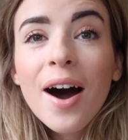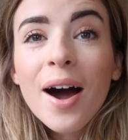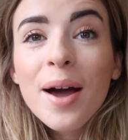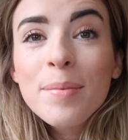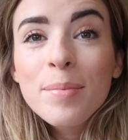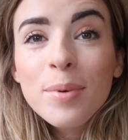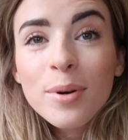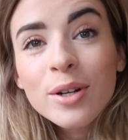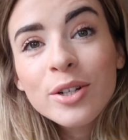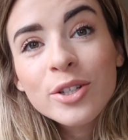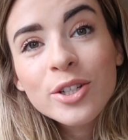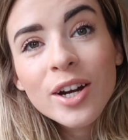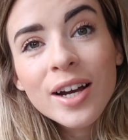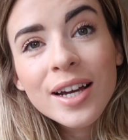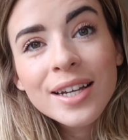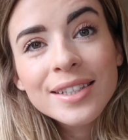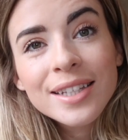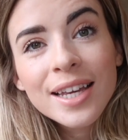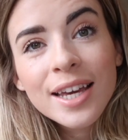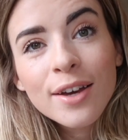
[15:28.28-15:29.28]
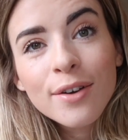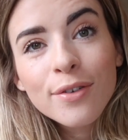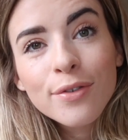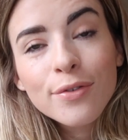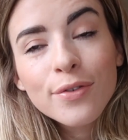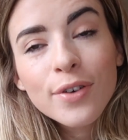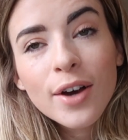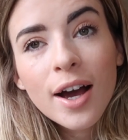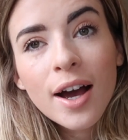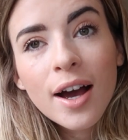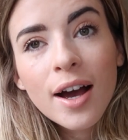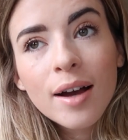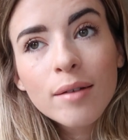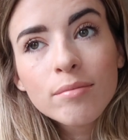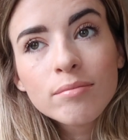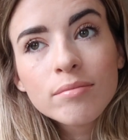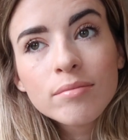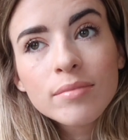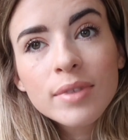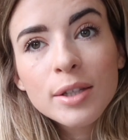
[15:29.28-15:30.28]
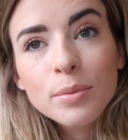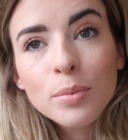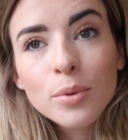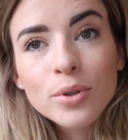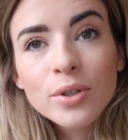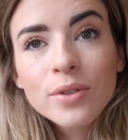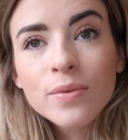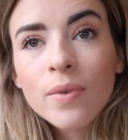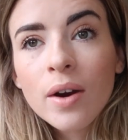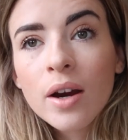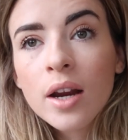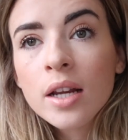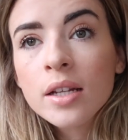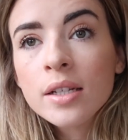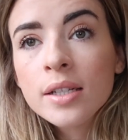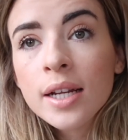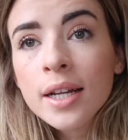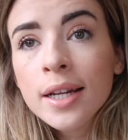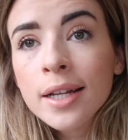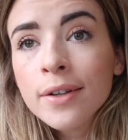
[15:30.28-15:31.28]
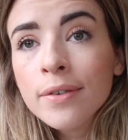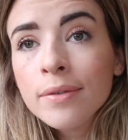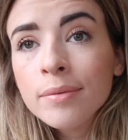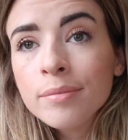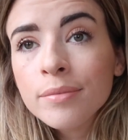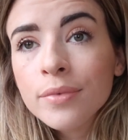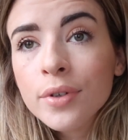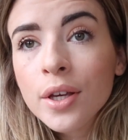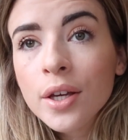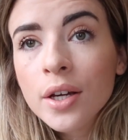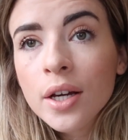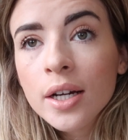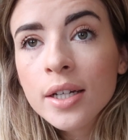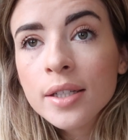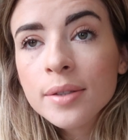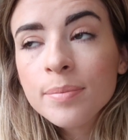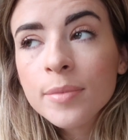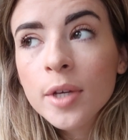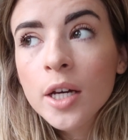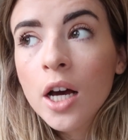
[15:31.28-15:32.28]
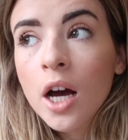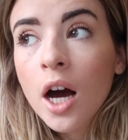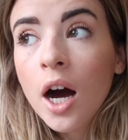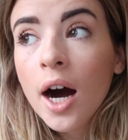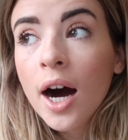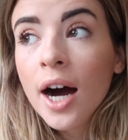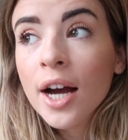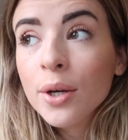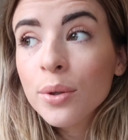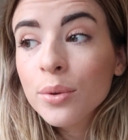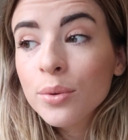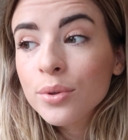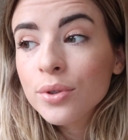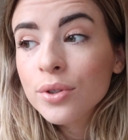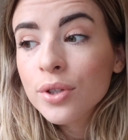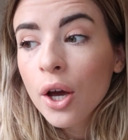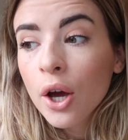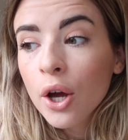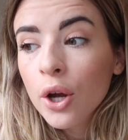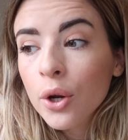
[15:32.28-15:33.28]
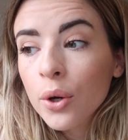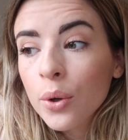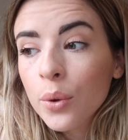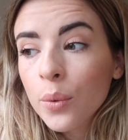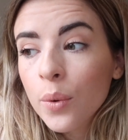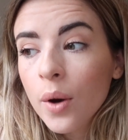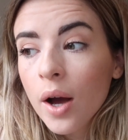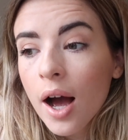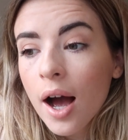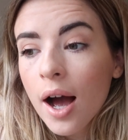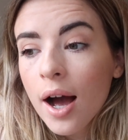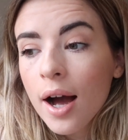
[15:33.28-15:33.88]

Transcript: apologise if this wasn't very entertaining for you guys. I also